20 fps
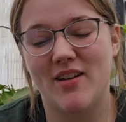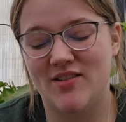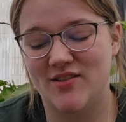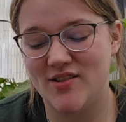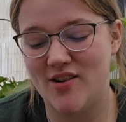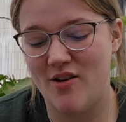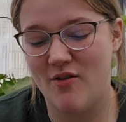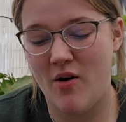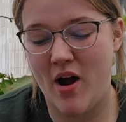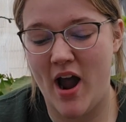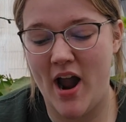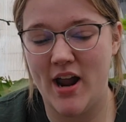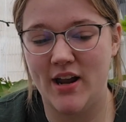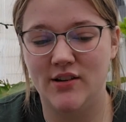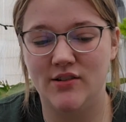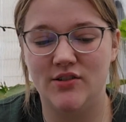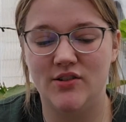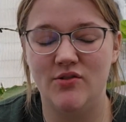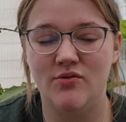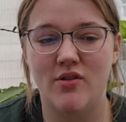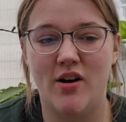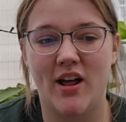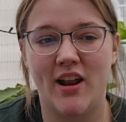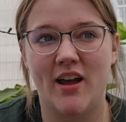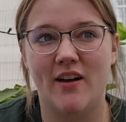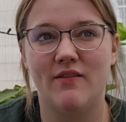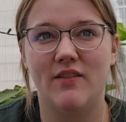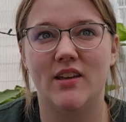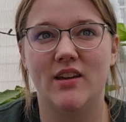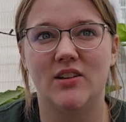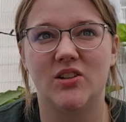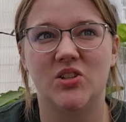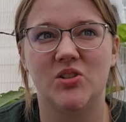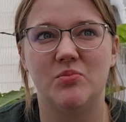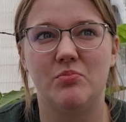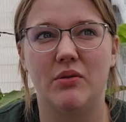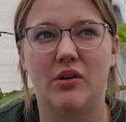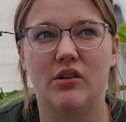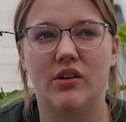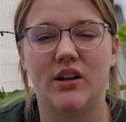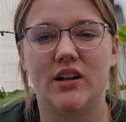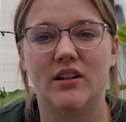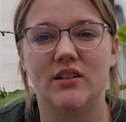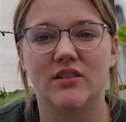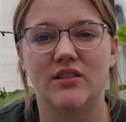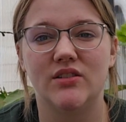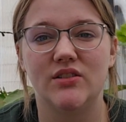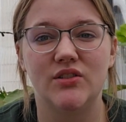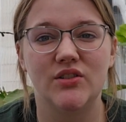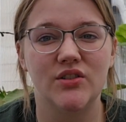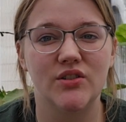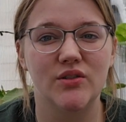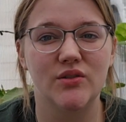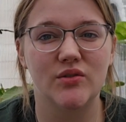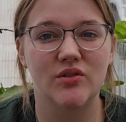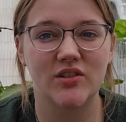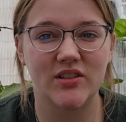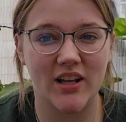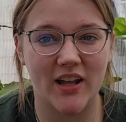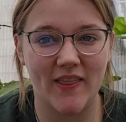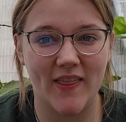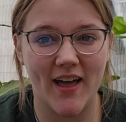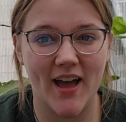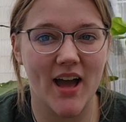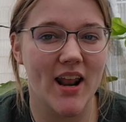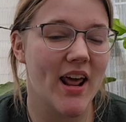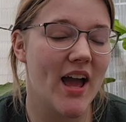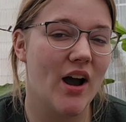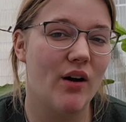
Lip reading: so I do not have the experience to say that.